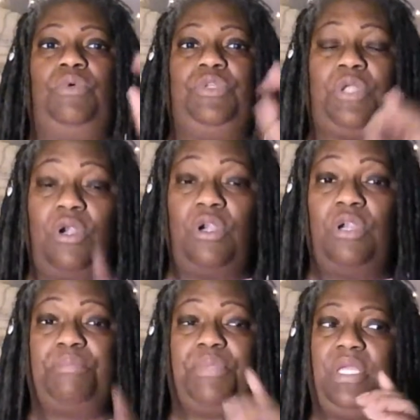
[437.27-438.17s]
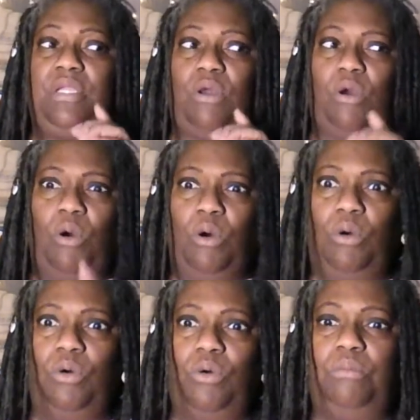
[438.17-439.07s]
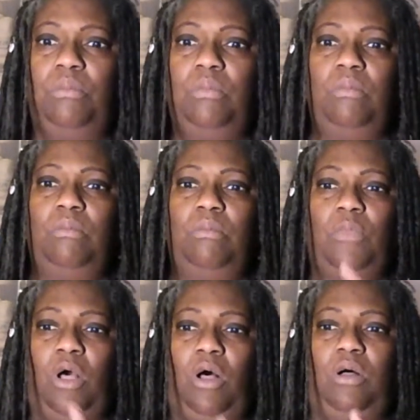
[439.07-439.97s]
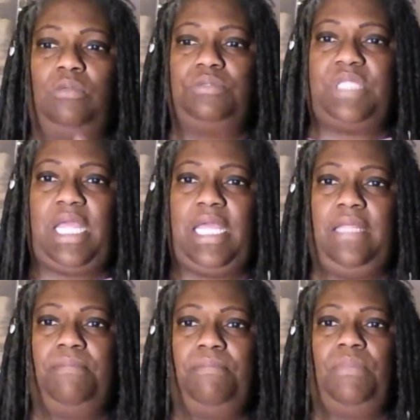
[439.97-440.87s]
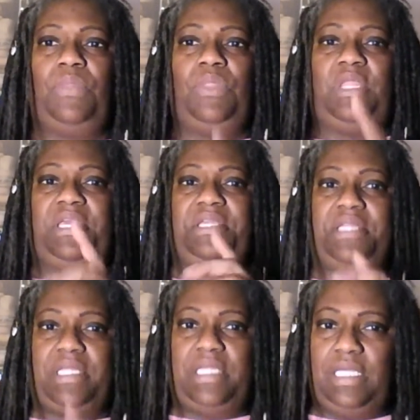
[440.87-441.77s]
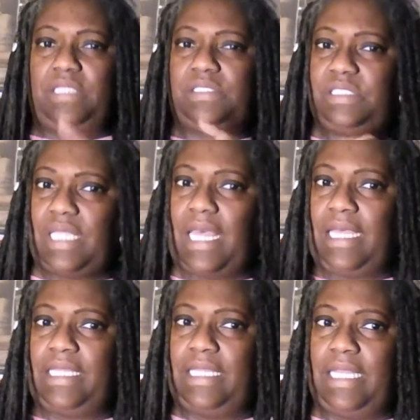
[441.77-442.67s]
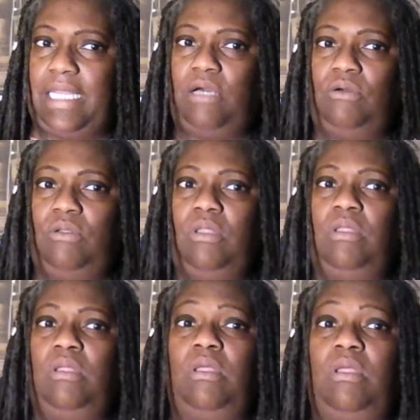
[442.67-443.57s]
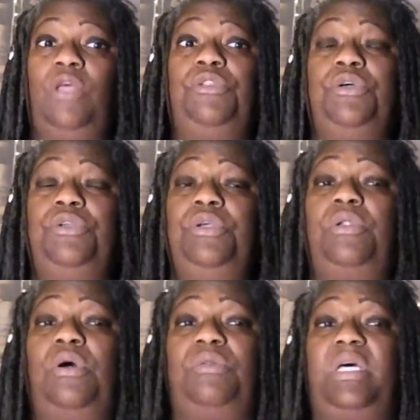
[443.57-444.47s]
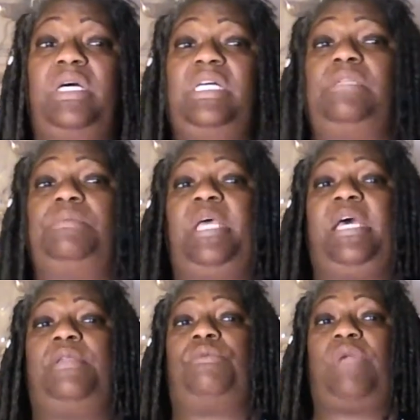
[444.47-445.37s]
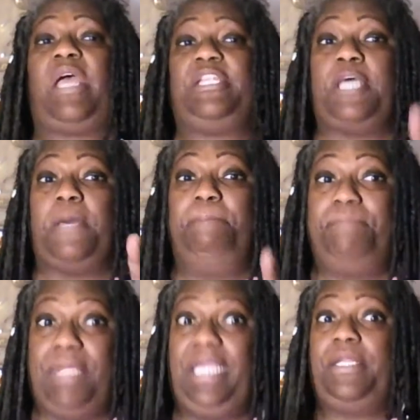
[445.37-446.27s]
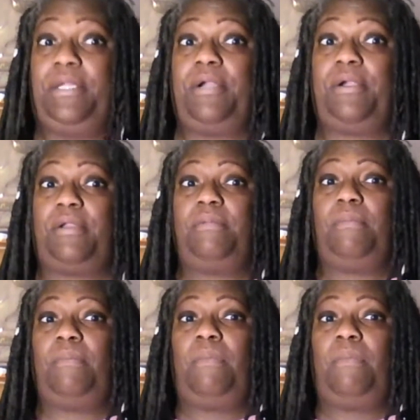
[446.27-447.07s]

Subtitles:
With her being home all day and the kids is acting out, do you know the husband has a right to beat her?